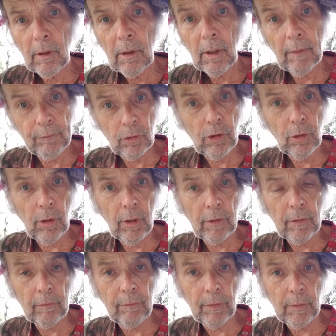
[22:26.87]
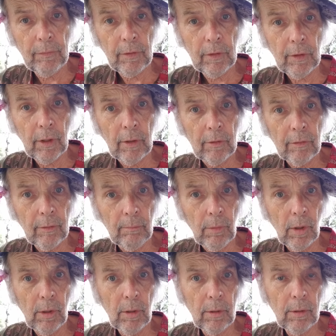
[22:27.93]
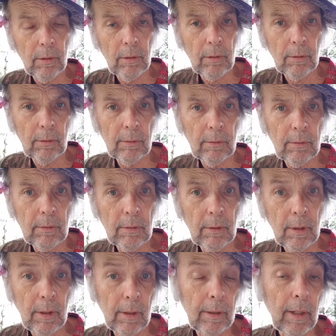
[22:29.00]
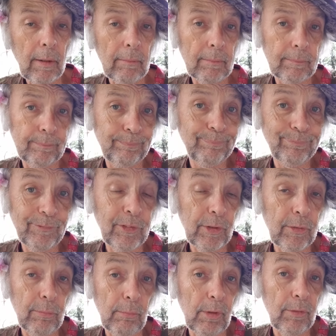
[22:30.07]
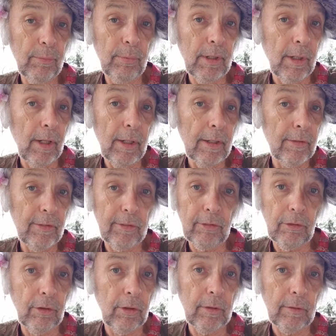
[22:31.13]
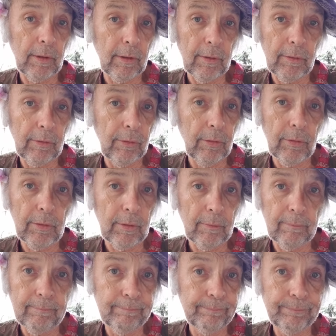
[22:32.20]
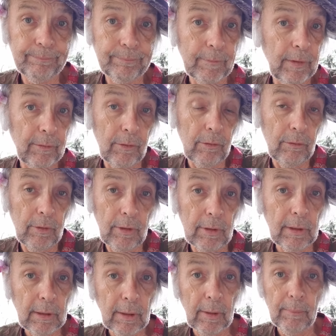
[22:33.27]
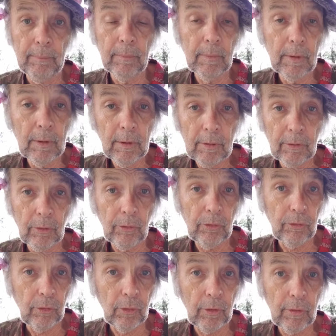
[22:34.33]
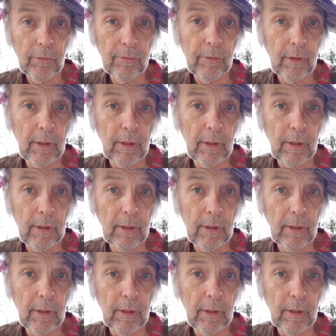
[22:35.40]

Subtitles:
Of $250 a month. And I got 6 months behind. I just couldn't, and no income, no source.